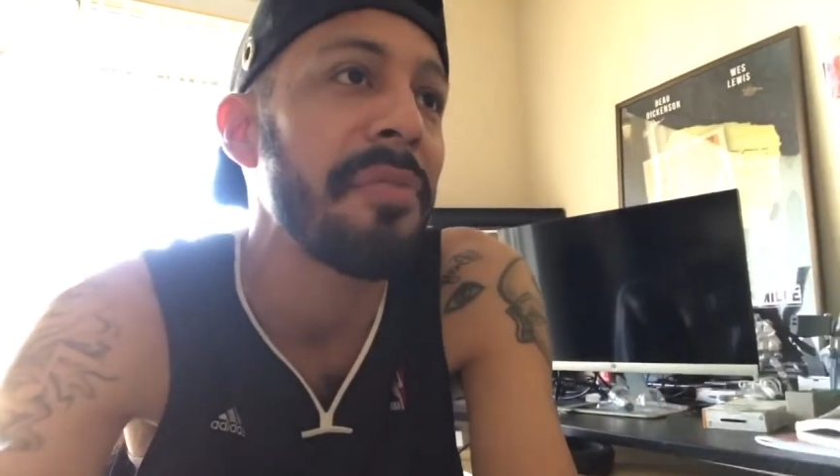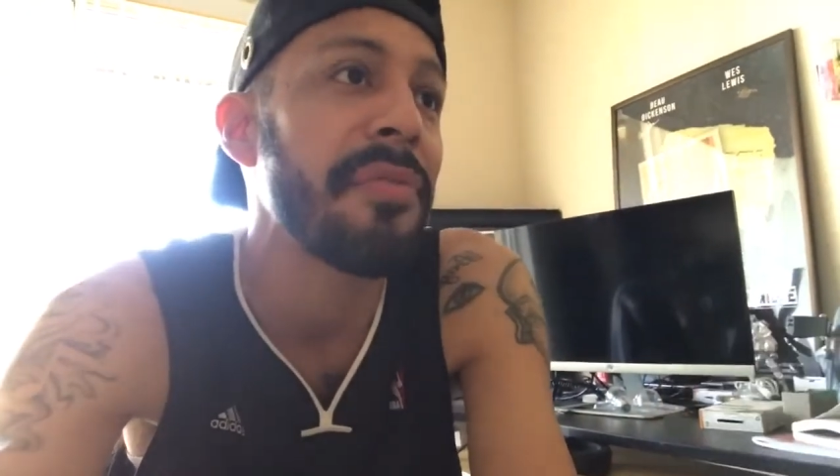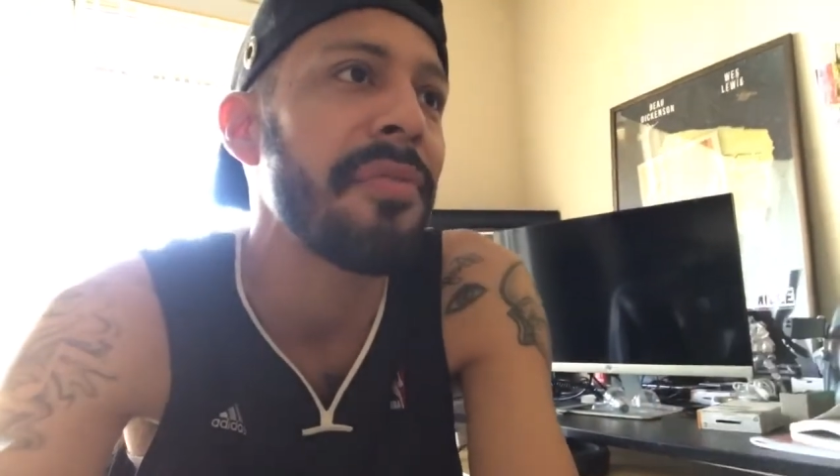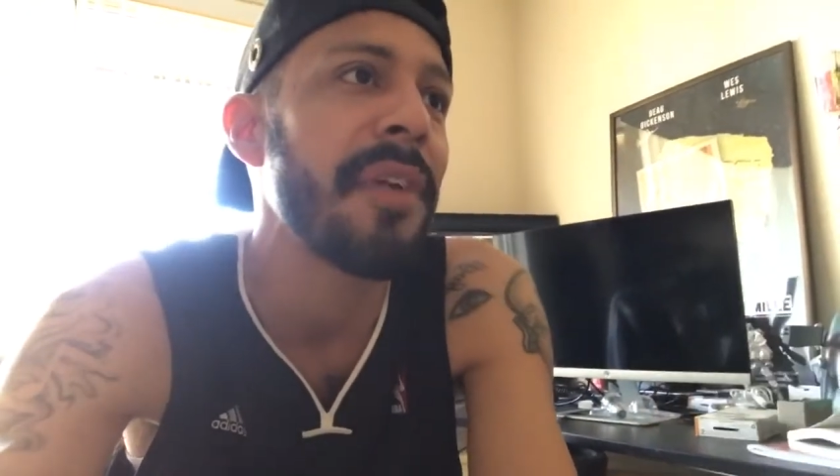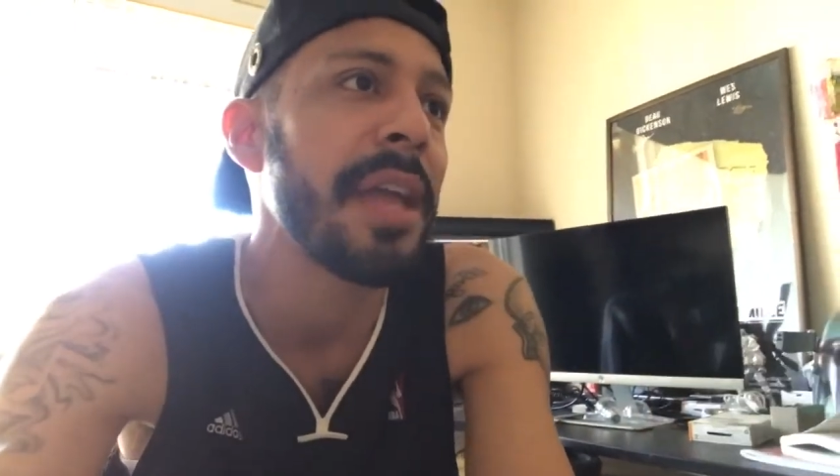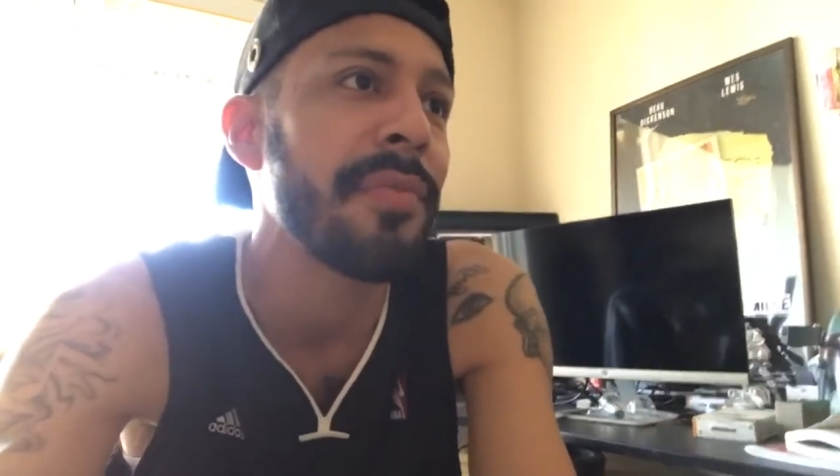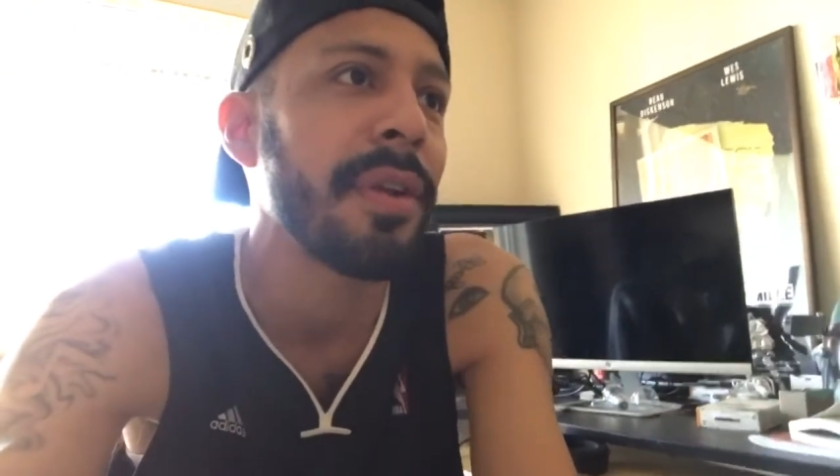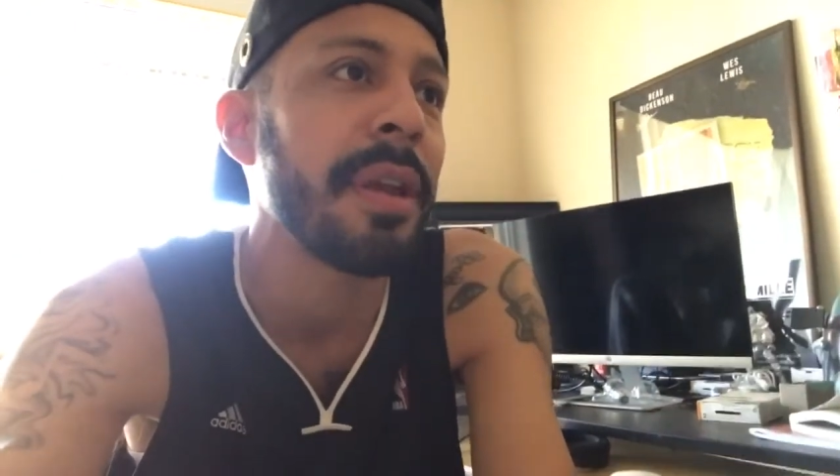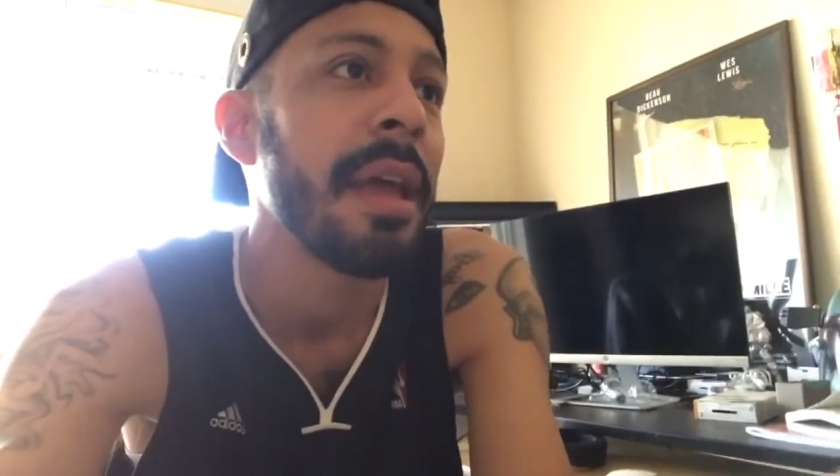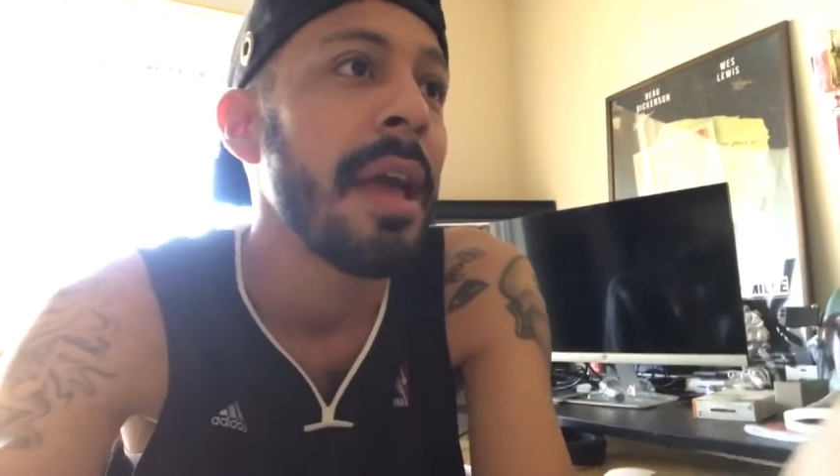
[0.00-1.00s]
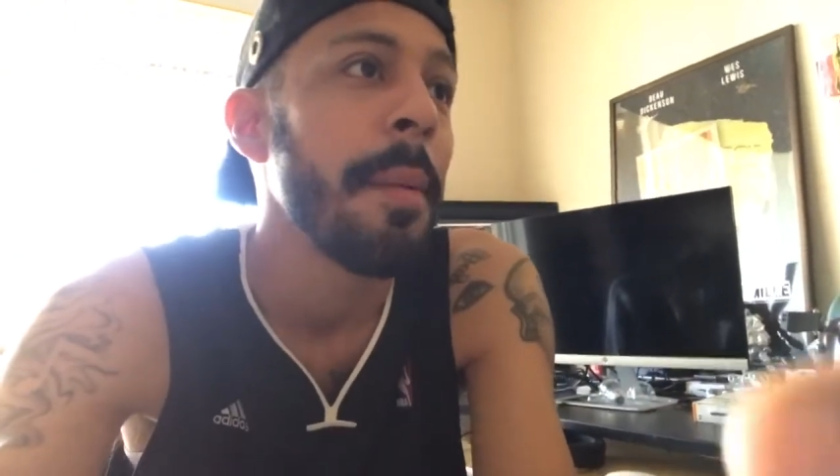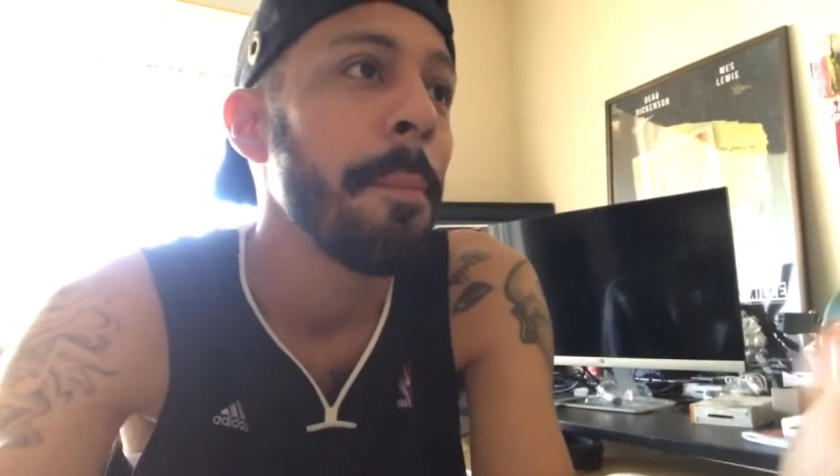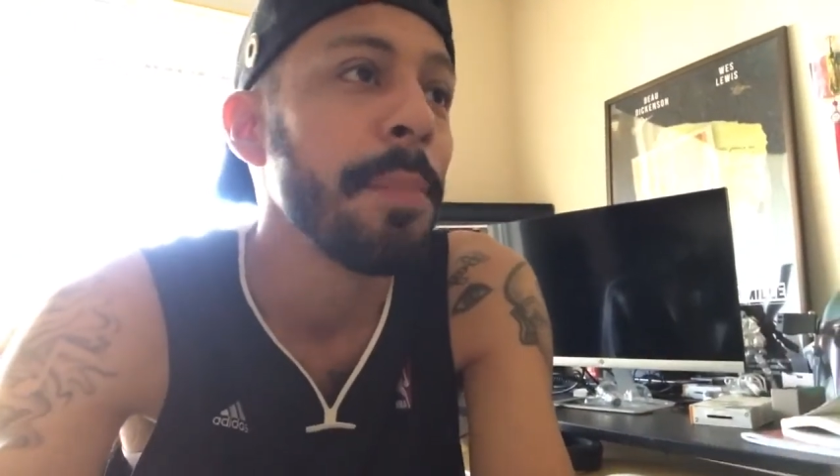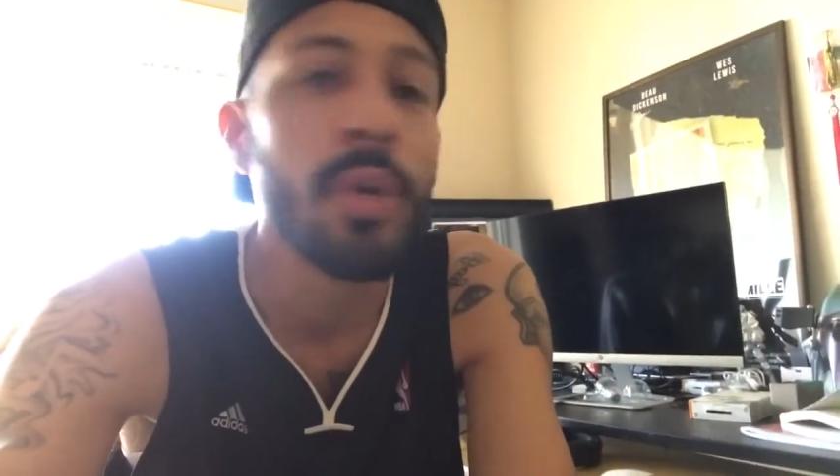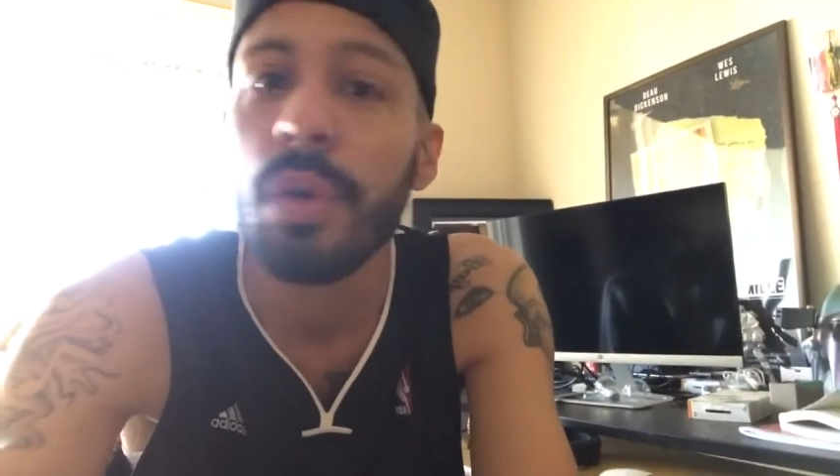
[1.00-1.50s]
favorite
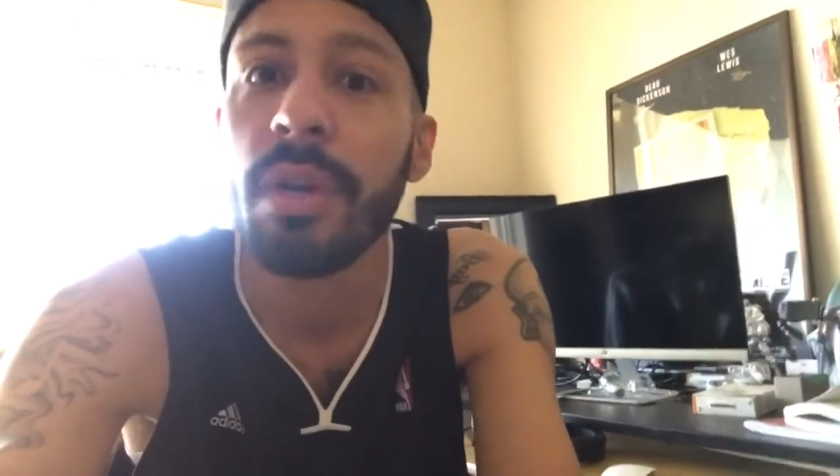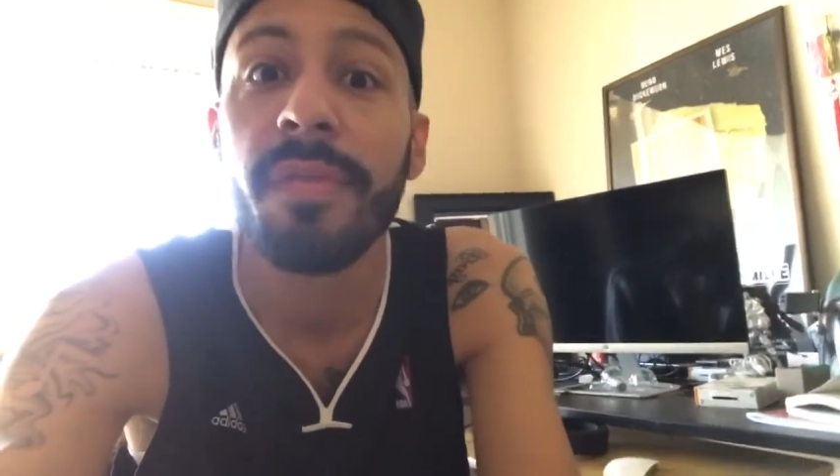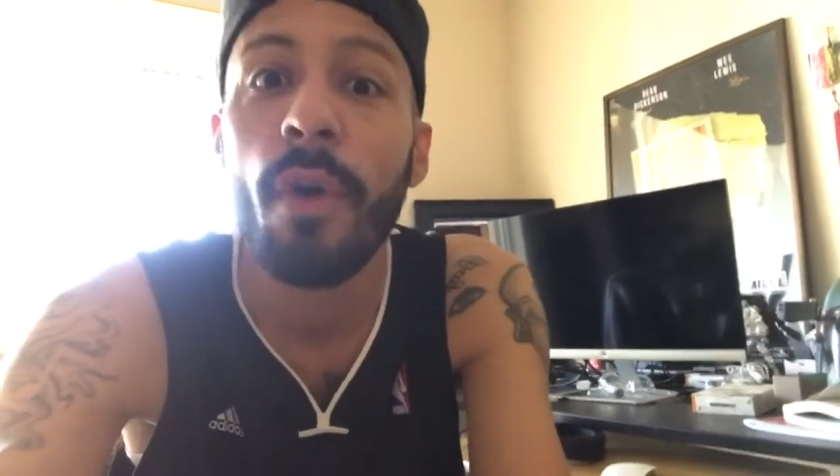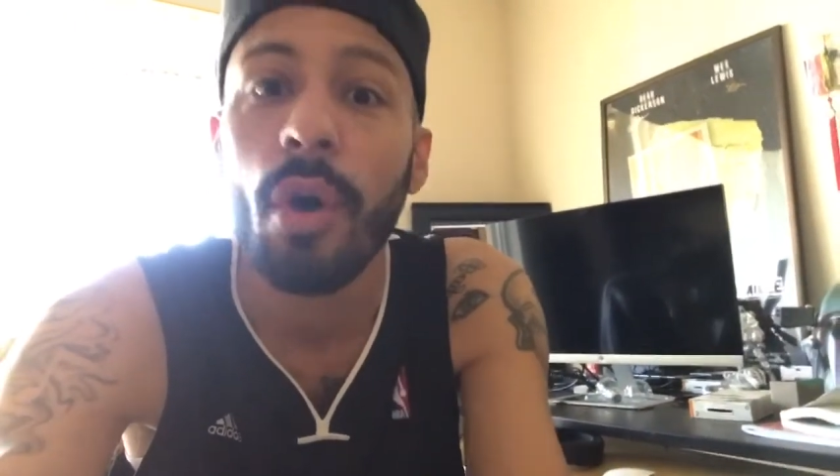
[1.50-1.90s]
mutant of